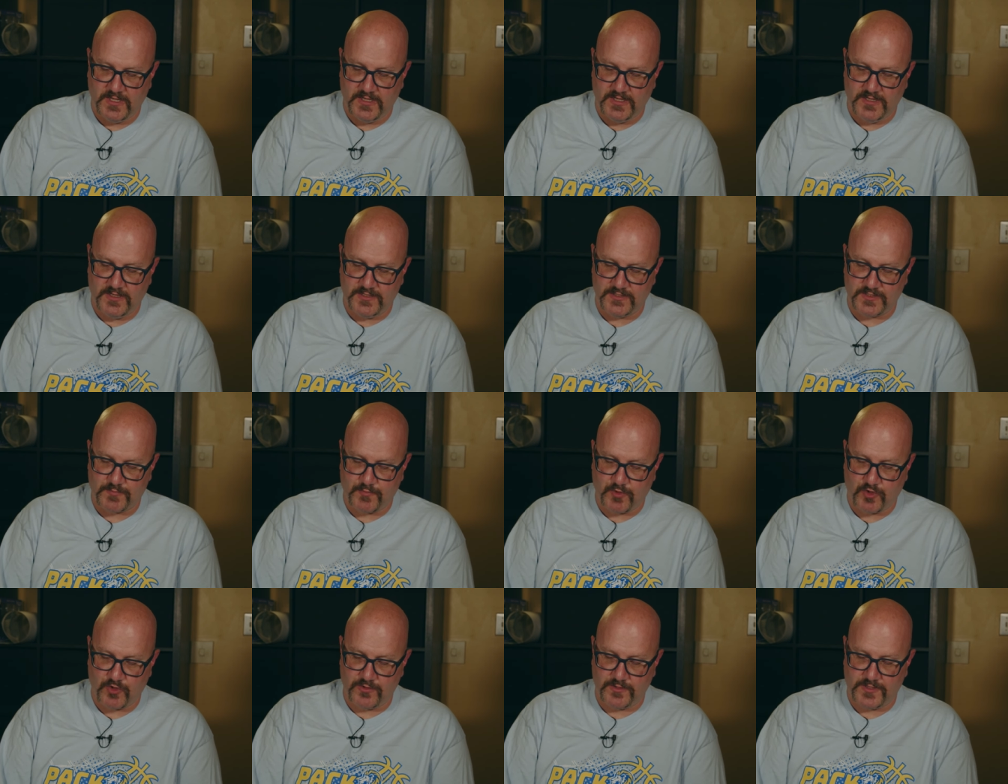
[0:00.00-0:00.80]
It is
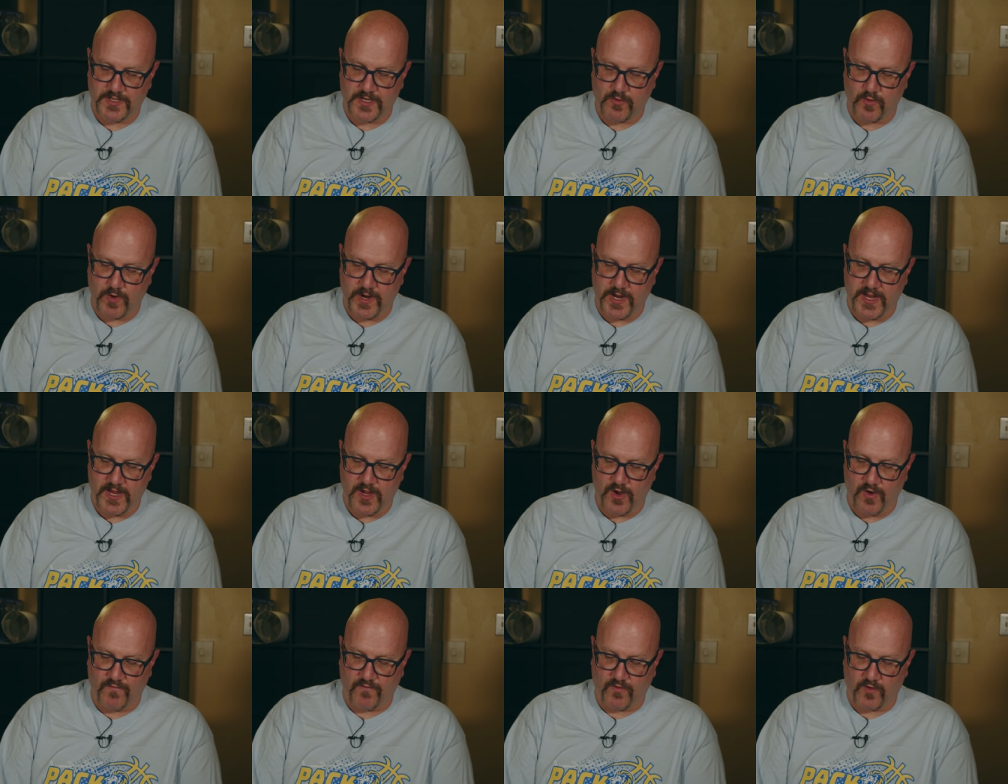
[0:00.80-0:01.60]
pearly gray
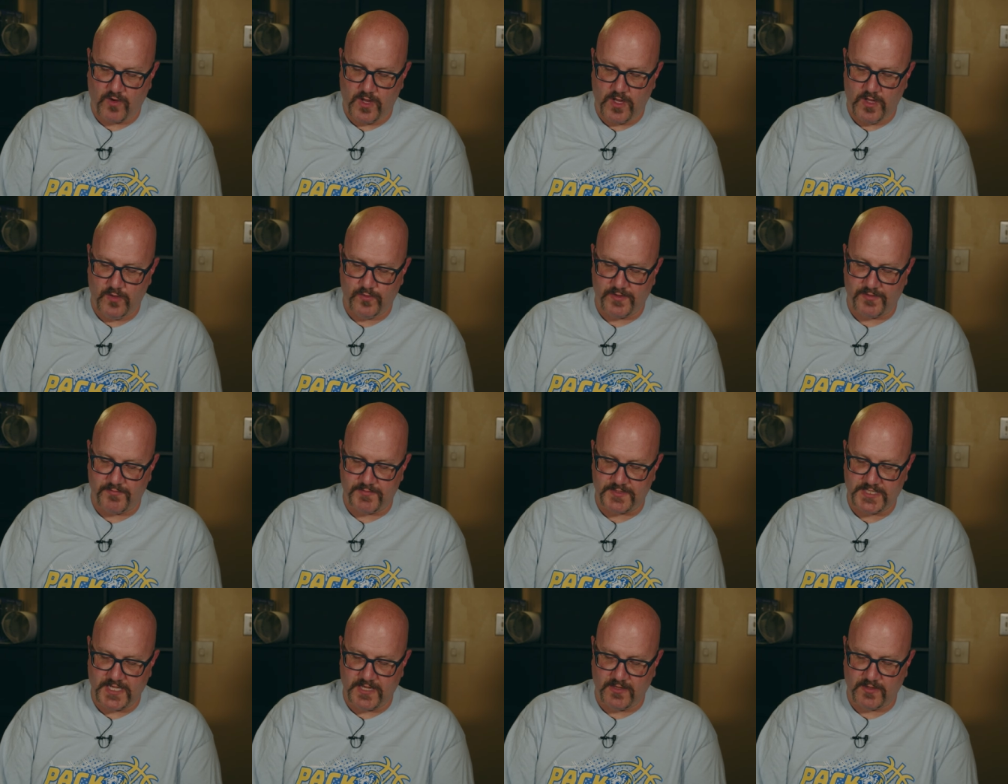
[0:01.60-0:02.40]
overall with
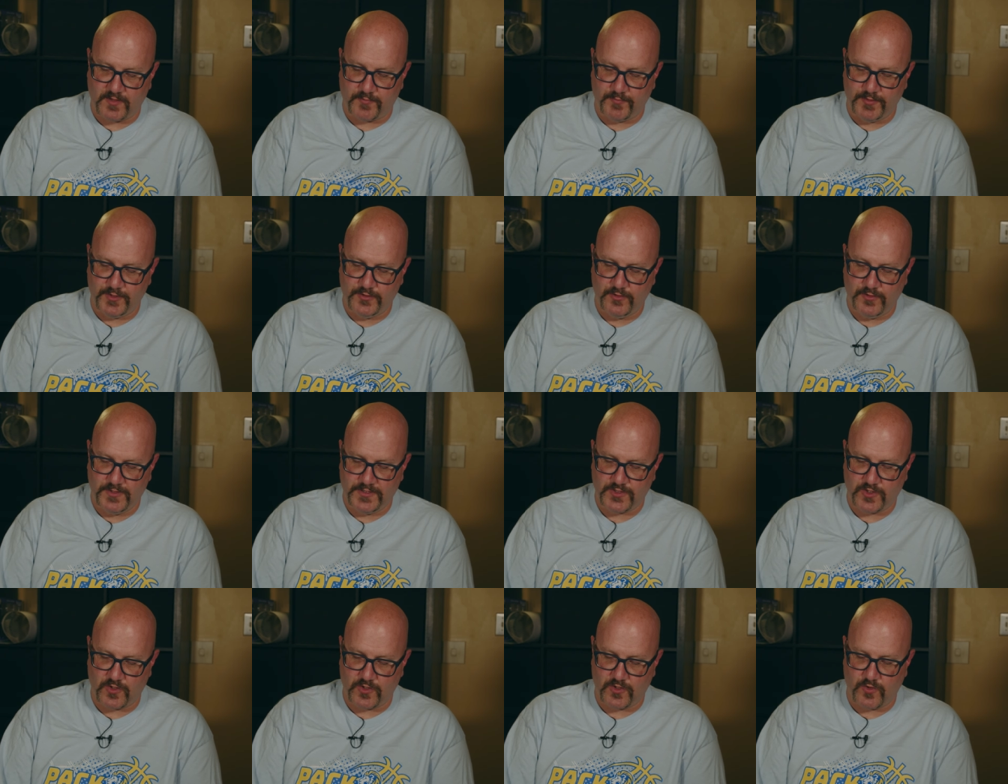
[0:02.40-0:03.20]
metallic blue
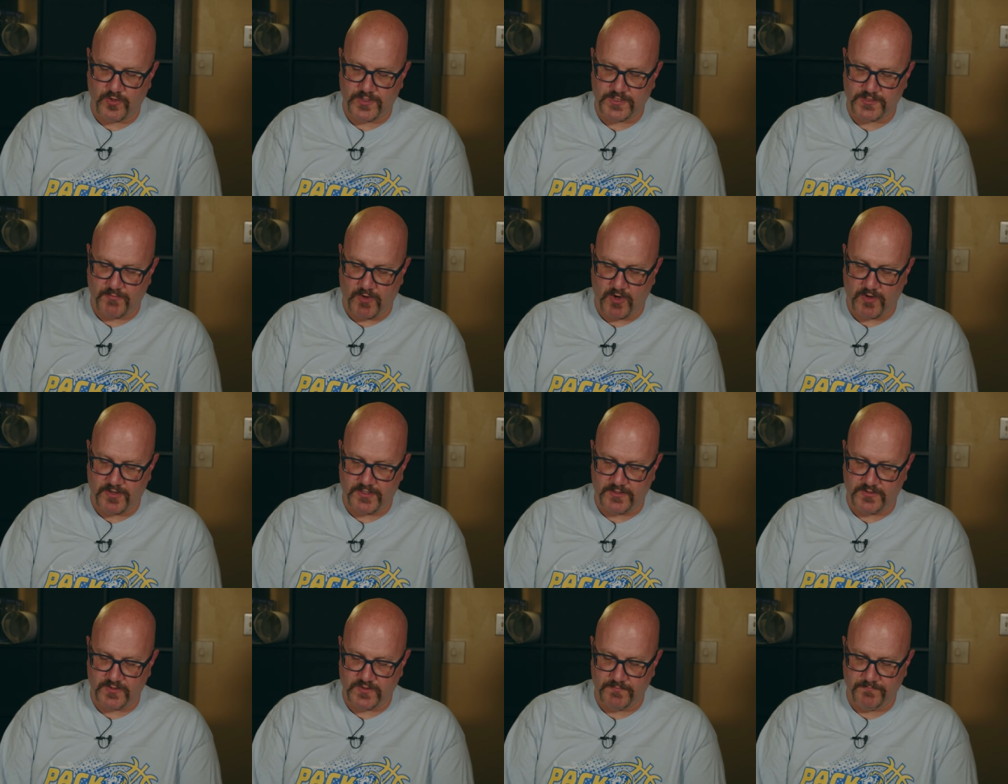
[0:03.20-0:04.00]
and turquoise
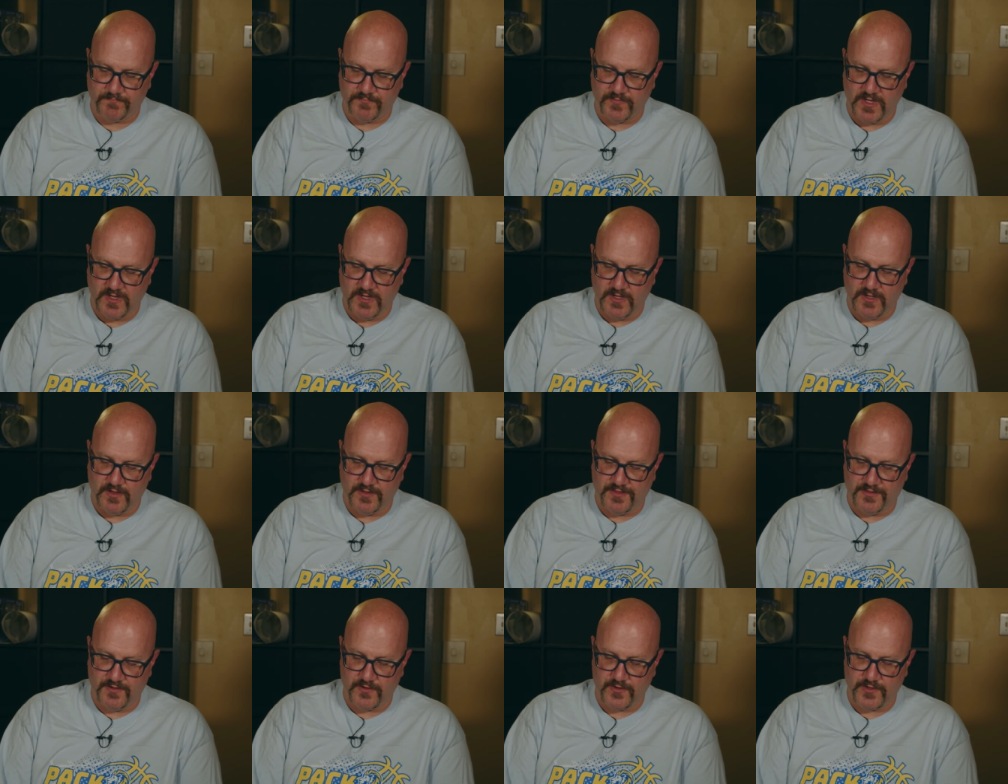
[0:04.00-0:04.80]
markings.
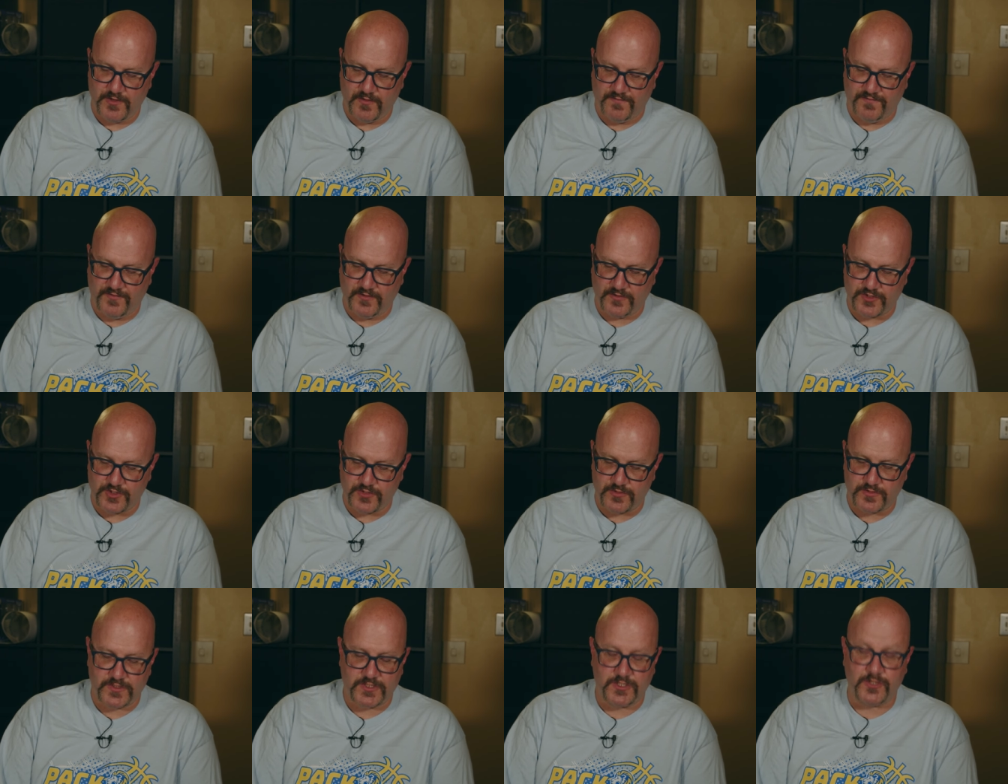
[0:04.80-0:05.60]
Ethereal
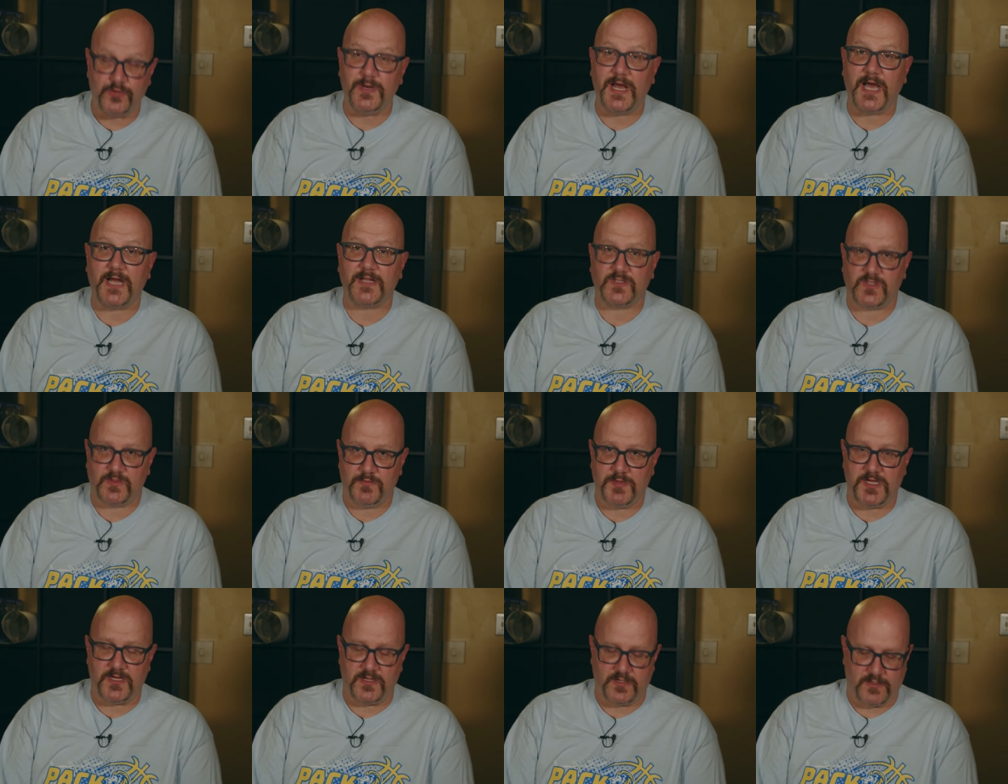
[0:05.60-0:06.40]
filchers do not
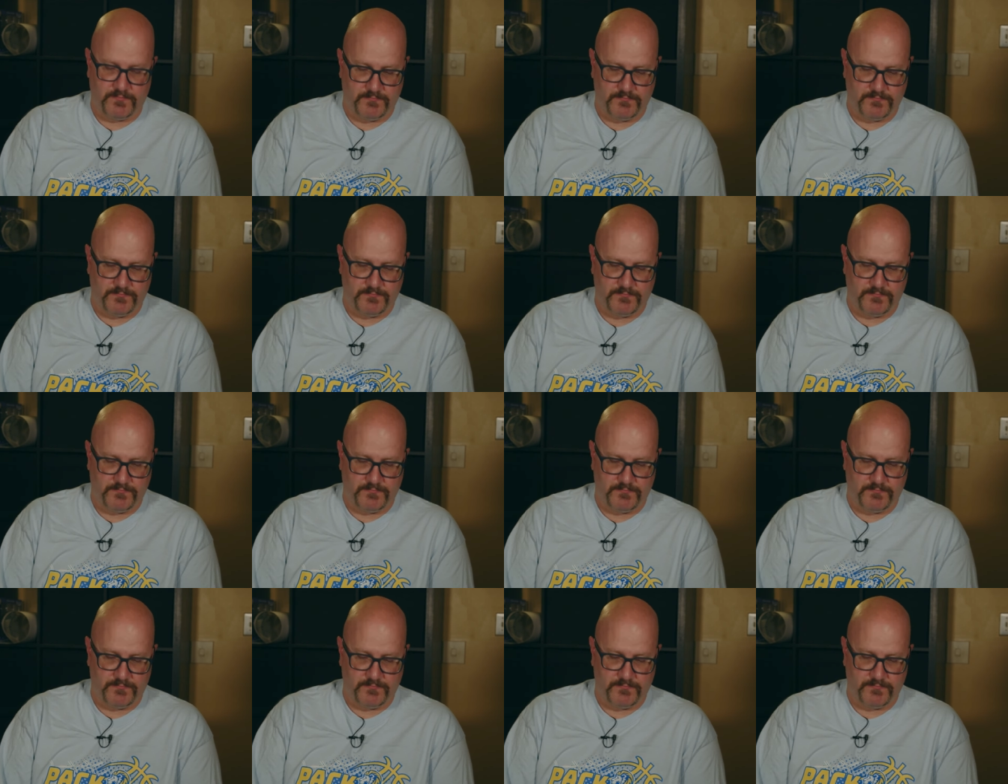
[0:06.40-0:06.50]
speak.